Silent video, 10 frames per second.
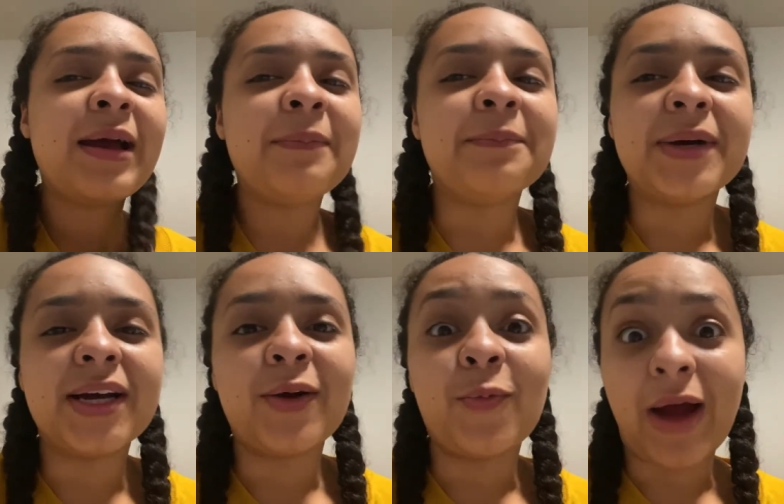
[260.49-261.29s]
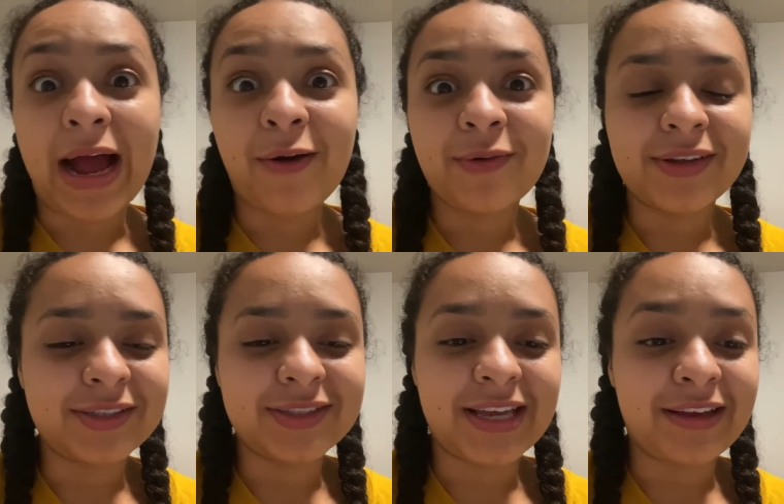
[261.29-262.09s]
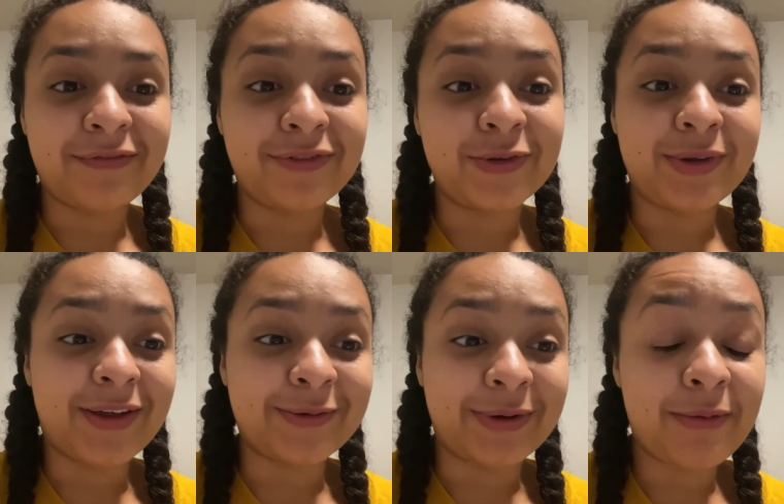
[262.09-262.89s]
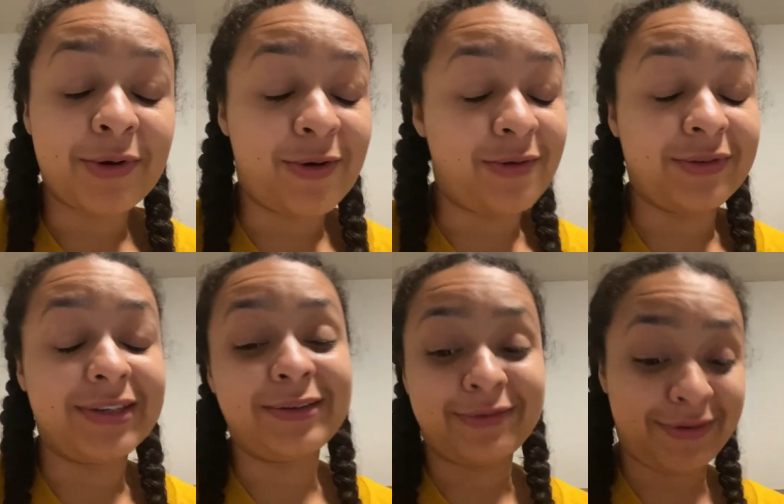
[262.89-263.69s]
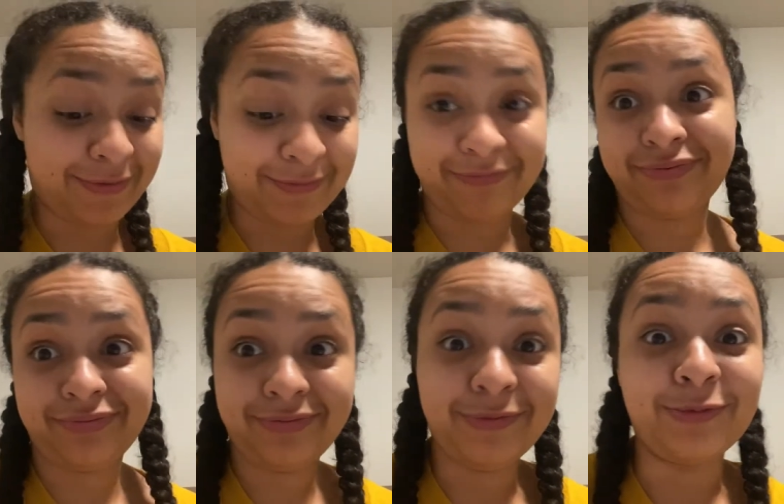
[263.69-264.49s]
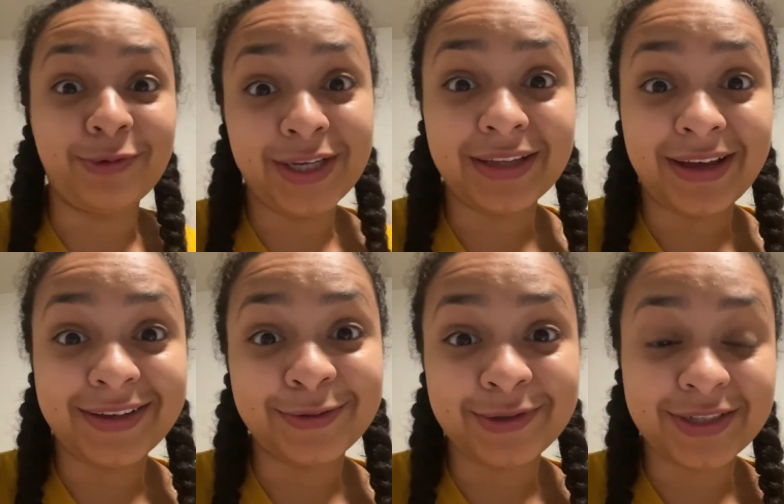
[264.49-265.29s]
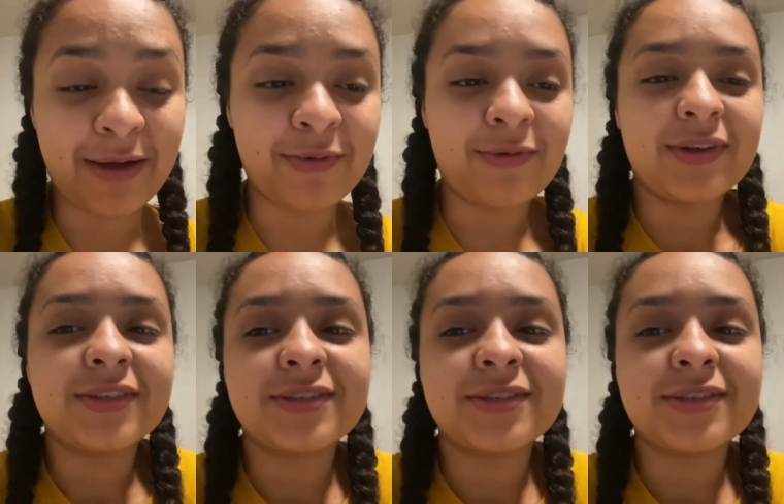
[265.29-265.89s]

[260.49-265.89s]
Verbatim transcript: But wow, I just like flew down the rabbit hole and didn't even realize what time it was.